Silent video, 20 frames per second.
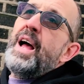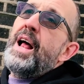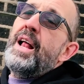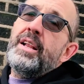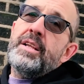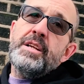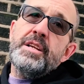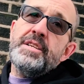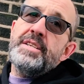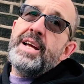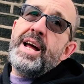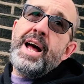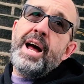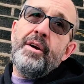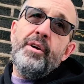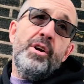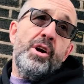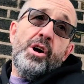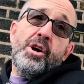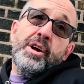
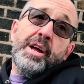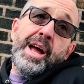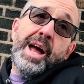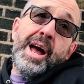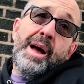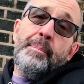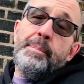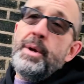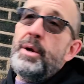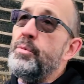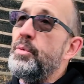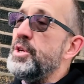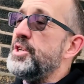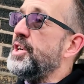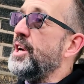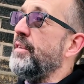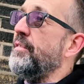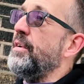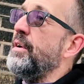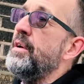Alcantara yeah, or yeah, carpet,
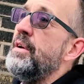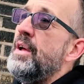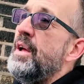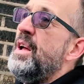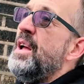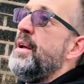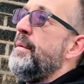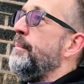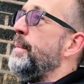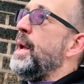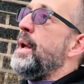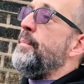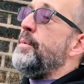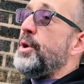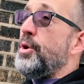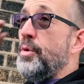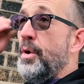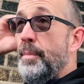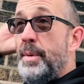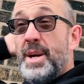whichever. Yeah, yeah. Maybe
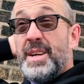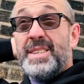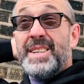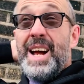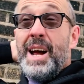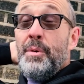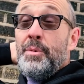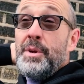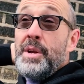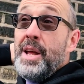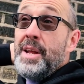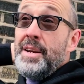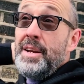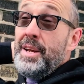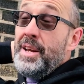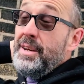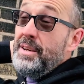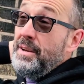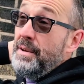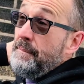do a bit of sound
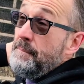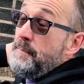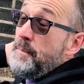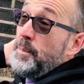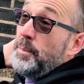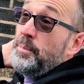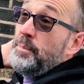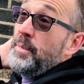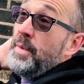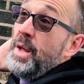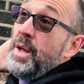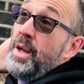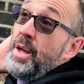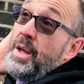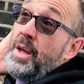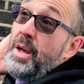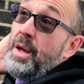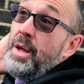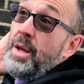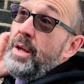deadening.
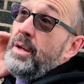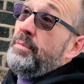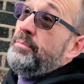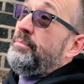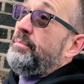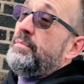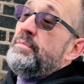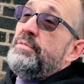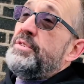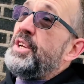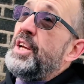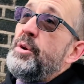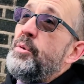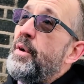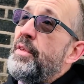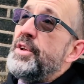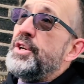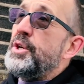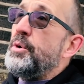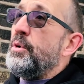Uh, see
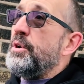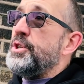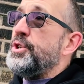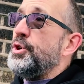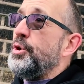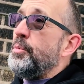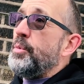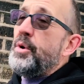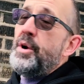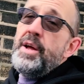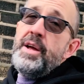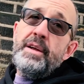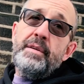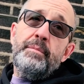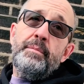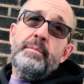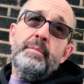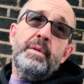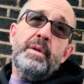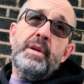whether she wants to upgrade
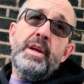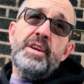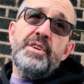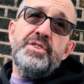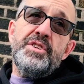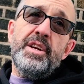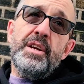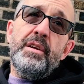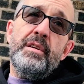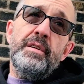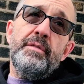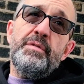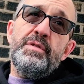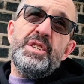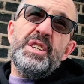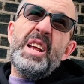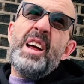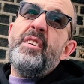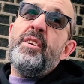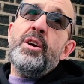interior,
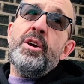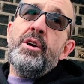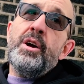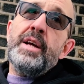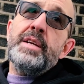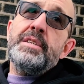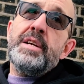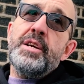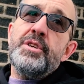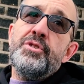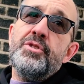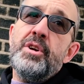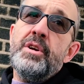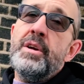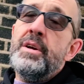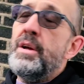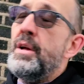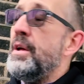stereo, et cetera.